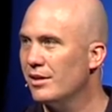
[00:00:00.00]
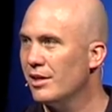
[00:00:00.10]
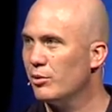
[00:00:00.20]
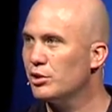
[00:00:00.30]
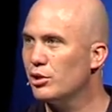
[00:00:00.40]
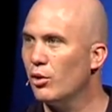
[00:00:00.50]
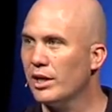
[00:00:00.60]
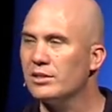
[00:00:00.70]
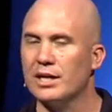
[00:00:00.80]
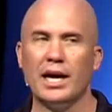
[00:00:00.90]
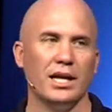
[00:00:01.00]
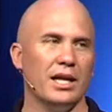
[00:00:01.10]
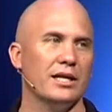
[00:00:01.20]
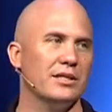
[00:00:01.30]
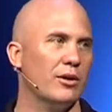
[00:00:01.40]
They were so excited
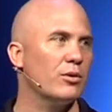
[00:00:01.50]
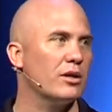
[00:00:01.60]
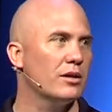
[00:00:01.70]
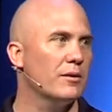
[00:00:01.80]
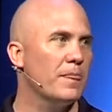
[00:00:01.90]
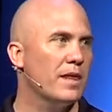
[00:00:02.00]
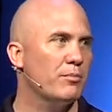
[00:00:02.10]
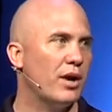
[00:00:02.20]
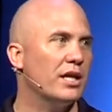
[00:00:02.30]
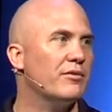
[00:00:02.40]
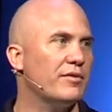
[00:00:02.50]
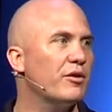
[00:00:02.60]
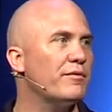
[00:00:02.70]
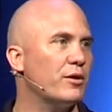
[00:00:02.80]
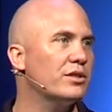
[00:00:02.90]
as they were pregnant for the
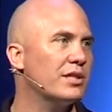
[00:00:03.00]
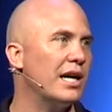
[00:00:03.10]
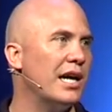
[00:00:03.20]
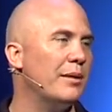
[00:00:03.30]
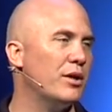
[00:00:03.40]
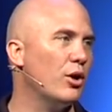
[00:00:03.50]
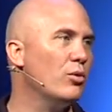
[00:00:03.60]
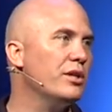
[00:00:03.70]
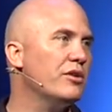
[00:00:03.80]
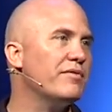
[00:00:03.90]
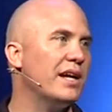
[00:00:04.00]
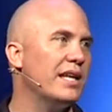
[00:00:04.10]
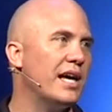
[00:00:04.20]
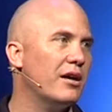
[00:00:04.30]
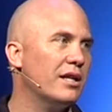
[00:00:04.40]
first time, and only to
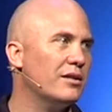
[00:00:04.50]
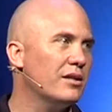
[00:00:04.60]
find out at